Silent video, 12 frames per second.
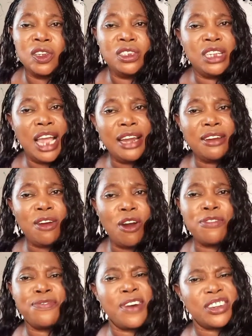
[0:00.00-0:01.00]
Then,
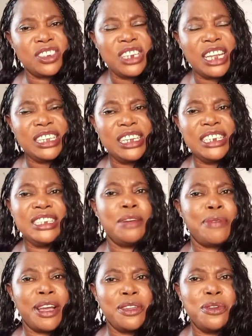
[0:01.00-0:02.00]
unfortunately,
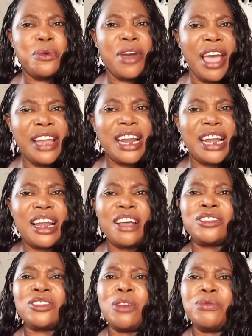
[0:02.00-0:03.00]
you heard
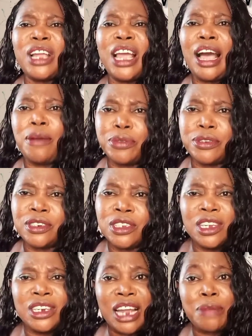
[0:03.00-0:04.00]
that something happened,
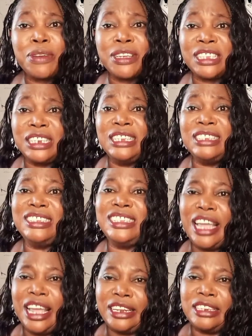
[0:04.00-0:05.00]
that person is
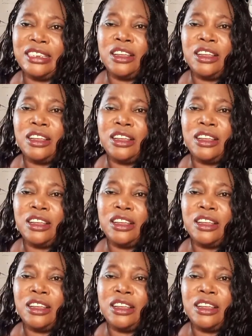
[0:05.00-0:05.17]
dead.